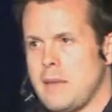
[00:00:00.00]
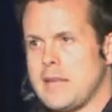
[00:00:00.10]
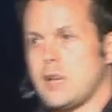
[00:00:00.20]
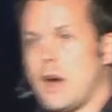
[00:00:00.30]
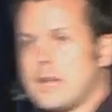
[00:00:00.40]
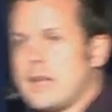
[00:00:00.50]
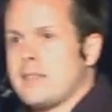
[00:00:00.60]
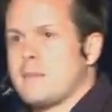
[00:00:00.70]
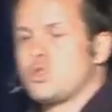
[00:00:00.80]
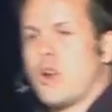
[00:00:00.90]
means I can
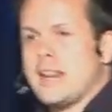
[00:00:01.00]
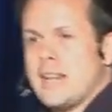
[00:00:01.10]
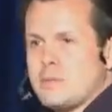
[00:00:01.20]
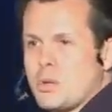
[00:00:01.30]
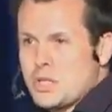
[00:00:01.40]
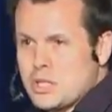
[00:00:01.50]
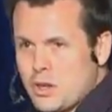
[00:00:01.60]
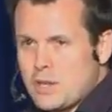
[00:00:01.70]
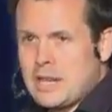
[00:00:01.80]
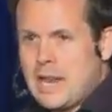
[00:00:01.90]
get them trained up to a
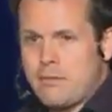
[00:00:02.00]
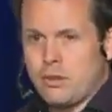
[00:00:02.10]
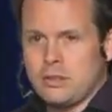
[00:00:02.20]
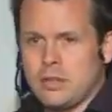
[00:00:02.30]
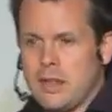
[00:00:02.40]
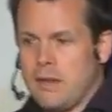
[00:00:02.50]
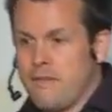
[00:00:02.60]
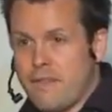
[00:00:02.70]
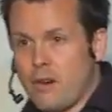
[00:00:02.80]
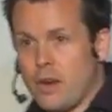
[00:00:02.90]
certain level
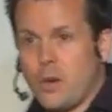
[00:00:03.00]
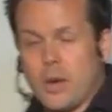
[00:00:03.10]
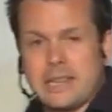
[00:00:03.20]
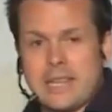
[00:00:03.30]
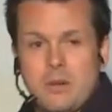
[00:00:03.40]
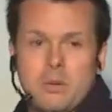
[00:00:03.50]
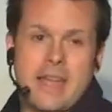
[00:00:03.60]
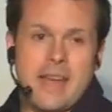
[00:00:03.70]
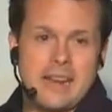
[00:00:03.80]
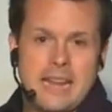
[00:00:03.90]
very quickly
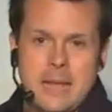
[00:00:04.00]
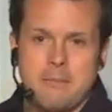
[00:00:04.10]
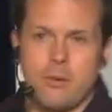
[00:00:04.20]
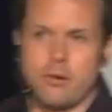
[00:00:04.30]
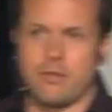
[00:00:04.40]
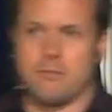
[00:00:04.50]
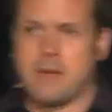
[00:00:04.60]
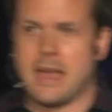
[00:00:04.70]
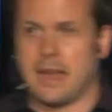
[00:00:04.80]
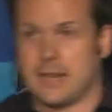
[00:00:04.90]
without any input from
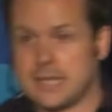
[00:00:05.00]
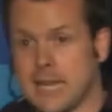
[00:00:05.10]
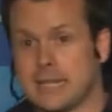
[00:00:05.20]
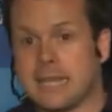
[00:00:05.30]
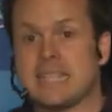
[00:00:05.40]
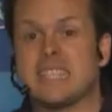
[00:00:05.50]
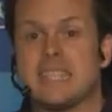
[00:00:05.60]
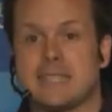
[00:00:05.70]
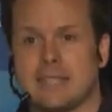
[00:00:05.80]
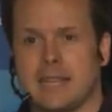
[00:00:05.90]
me. And it's done
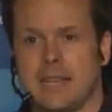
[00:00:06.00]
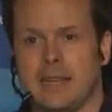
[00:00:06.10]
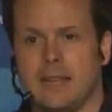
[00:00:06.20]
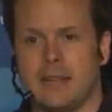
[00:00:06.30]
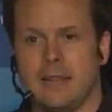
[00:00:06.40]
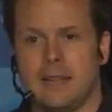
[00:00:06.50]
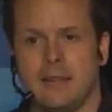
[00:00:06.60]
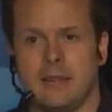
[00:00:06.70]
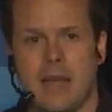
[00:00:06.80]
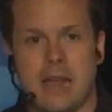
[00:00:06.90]
consistently.
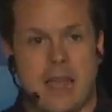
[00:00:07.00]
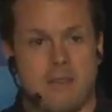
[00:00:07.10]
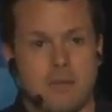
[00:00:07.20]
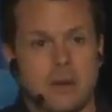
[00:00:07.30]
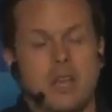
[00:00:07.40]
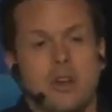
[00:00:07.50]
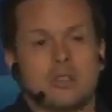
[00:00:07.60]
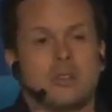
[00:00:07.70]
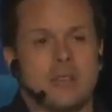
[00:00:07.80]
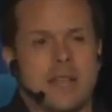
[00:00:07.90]
And everybody
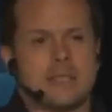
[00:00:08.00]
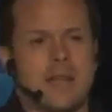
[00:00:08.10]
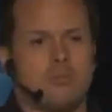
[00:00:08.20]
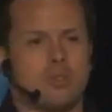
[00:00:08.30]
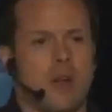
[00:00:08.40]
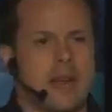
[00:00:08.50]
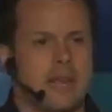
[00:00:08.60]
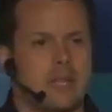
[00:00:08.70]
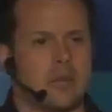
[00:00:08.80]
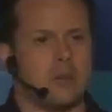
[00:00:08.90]
goes through that same
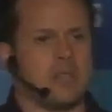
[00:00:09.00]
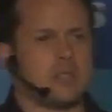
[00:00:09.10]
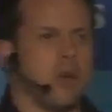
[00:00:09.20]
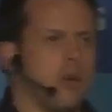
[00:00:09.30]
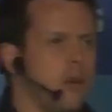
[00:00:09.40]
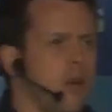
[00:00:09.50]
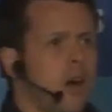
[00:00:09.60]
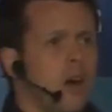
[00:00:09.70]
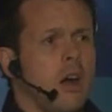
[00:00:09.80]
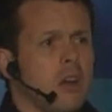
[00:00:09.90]
training. So there's no,
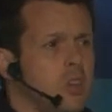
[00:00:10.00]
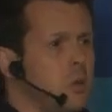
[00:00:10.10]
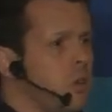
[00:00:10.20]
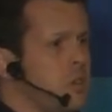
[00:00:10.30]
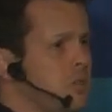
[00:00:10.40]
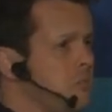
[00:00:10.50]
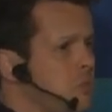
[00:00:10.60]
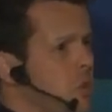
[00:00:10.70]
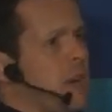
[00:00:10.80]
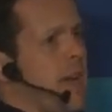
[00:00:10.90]
oh, you weren't
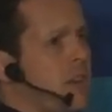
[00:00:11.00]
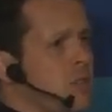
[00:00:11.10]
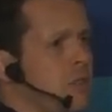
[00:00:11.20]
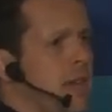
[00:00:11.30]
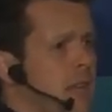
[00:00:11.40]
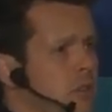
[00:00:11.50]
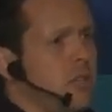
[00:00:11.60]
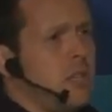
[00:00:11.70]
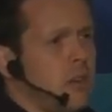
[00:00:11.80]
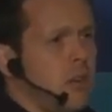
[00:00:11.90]
taught how to do that. You
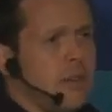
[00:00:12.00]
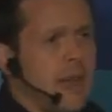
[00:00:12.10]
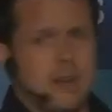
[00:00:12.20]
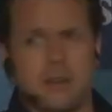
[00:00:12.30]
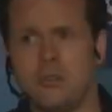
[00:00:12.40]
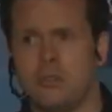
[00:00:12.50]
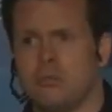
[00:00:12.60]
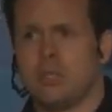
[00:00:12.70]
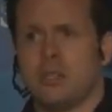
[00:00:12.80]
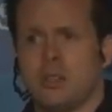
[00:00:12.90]
didn't know that. You
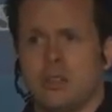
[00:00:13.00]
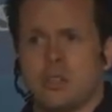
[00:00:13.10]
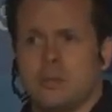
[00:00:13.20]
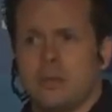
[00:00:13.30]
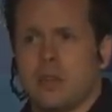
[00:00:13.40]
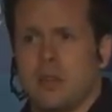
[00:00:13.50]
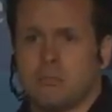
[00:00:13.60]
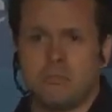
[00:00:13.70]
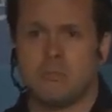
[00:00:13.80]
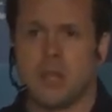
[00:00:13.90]
didn't know you should be.
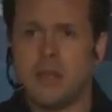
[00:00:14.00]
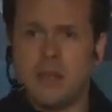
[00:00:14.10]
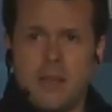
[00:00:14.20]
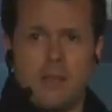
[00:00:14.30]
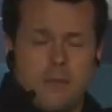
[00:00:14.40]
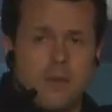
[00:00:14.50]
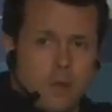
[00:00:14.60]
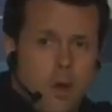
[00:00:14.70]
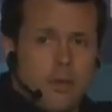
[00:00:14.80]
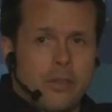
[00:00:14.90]
Mm, if you've
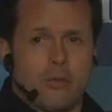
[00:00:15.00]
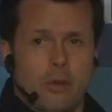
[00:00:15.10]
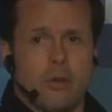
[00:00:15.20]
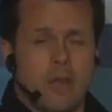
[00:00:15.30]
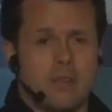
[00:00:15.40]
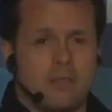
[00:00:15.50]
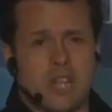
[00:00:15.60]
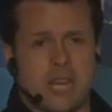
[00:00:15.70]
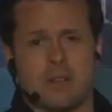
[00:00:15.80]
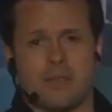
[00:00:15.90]
gone through and you've
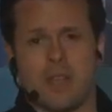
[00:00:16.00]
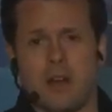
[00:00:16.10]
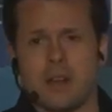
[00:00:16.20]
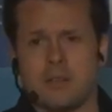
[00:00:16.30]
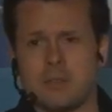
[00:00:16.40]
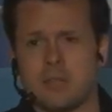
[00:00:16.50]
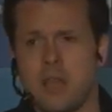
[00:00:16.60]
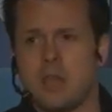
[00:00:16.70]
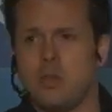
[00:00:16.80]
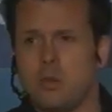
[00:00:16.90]
checked off the items,
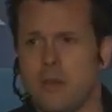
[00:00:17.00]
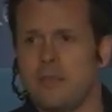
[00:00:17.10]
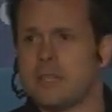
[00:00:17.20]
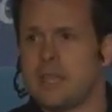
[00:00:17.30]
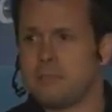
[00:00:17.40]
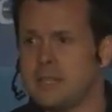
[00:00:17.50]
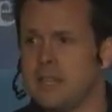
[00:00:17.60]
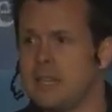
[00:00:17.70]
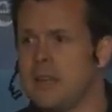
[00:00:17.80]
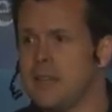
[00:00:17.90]
you have
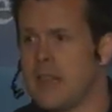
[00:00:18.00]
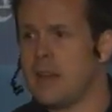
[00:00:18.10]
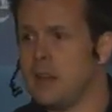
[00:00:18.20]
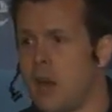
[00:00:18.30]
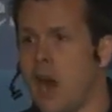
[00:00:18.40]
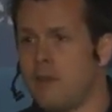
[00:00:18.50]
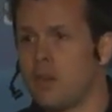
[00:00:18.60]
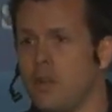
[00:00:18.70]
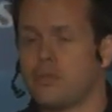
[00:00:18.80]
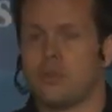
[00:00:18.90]
accepted that I've
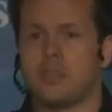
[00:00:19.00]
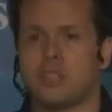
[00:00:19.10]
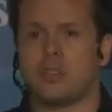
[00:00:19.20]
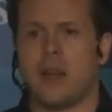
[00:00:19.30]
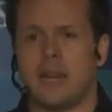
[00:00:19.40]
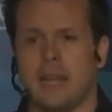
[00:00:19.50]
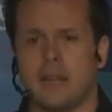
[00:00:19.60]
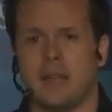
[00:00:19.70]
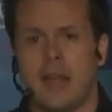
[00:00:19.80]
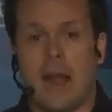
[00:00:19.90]
gone through this training.
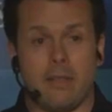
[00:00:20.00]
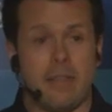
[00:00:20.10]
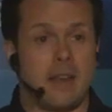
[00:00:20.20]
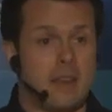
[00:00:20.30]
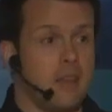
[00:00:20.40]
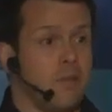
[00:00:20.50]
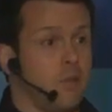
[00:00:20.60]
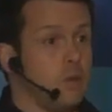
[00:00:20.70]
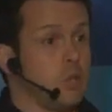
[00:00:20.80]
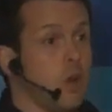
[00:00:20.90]
And then if
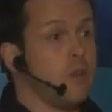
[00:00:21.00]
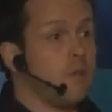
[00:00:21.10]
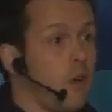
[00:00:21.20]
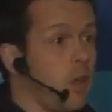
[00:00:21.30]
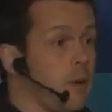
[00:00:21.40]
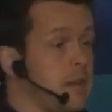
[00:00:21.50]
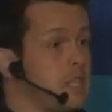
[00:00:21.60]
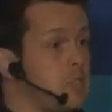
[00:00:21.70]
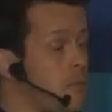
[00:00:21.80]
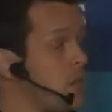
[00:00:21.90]
you don't follow it, it's
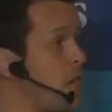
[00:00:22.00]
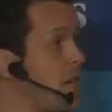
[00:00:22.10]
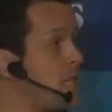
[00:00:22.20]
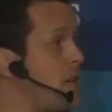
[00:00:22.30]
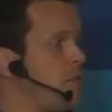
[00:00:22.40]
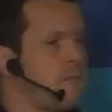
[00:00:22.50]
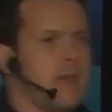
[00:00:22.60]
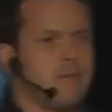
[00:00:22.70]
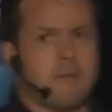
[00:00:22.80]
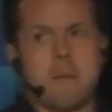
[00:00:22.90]
so much easier for
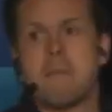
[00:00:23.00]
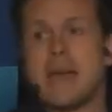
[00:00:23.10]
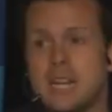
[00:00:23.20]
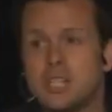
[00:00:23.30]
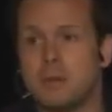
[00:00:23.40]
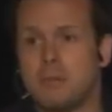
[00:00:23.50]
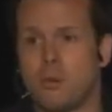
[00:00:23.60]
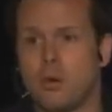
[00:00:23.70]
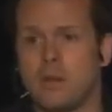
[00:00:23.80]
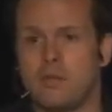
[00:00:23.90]
me from a management
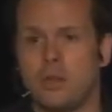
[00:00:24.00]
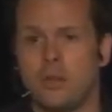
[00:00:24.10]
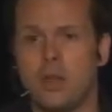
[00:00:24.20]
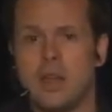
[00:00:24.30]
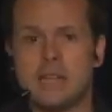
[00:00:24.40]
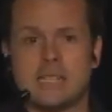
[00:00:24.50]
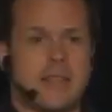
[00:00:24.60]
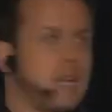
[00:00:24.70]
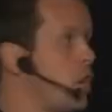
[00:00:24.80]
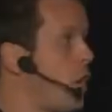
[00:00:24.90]
point of view to
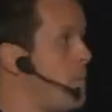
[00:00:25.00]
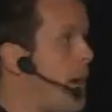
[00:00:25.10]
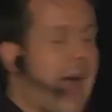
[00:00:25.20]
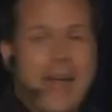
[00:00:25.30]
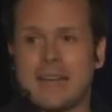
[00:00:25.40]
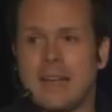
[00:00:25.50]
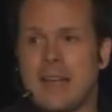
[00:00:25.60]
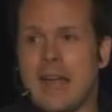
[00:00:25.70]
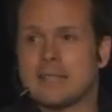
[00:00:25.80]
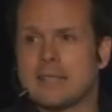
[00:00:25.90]
then go back
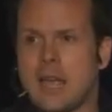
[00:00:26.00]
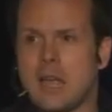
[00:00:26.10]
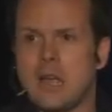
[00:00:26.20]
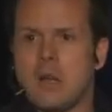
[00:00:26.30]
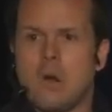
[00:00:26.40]
and say,